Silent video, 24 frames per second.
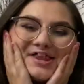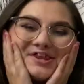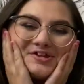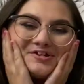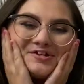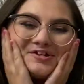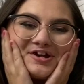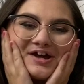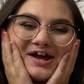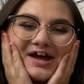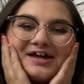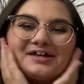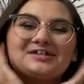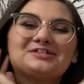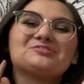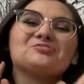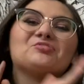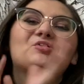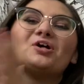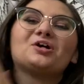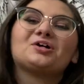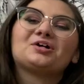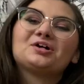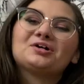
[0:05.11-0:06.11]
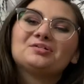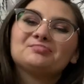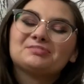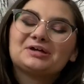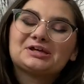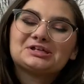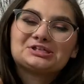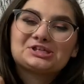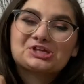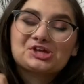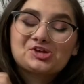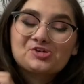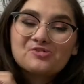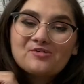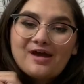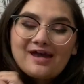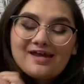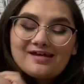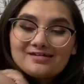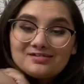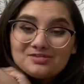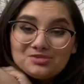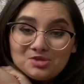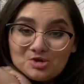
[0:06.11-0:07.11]
you guys, welcome to
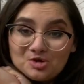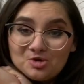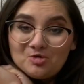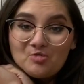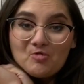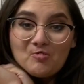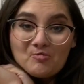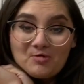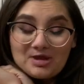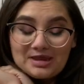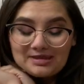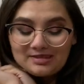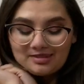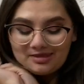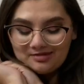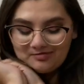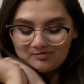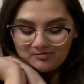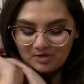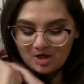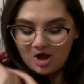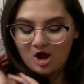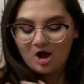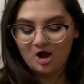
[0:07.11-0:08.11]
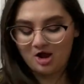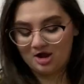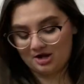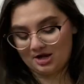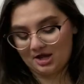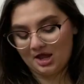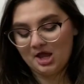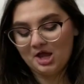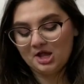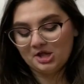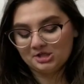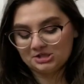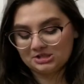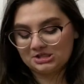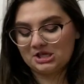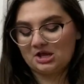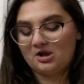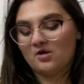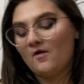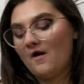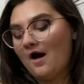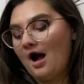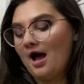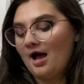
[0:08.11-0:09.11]
a new weekly vlog.
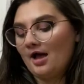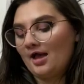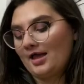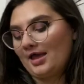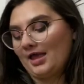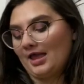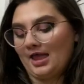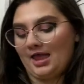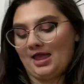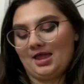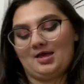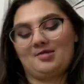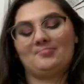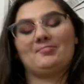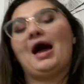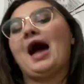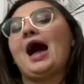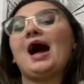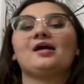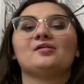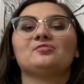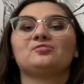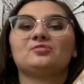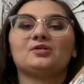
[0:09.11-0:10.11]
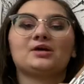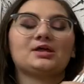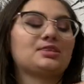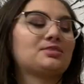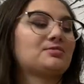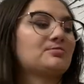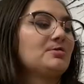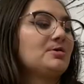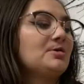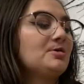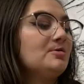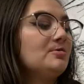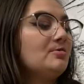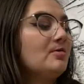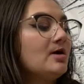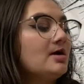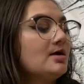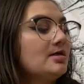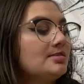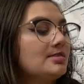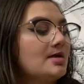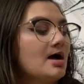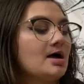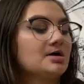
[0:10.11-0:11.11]
So I am halfway through
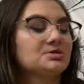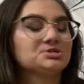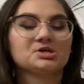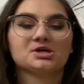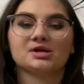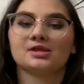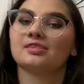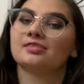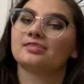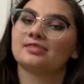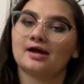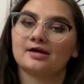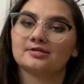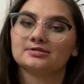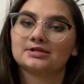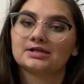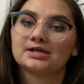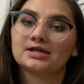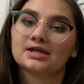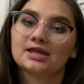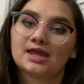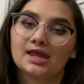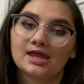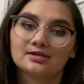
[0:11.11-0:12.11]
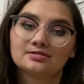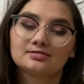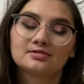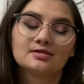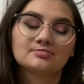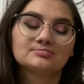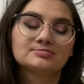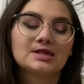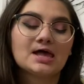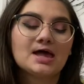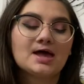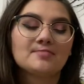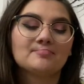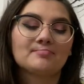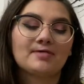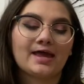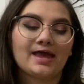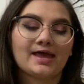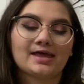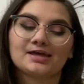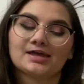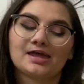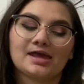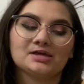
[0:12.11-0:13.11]
the 100,000 Kingdoms by
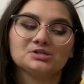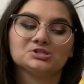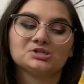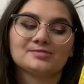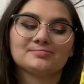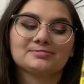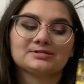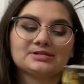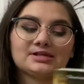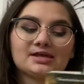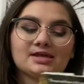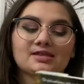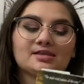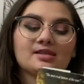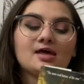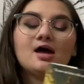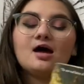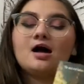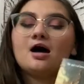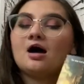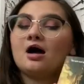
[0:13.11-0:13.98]
N.K. Jemisin.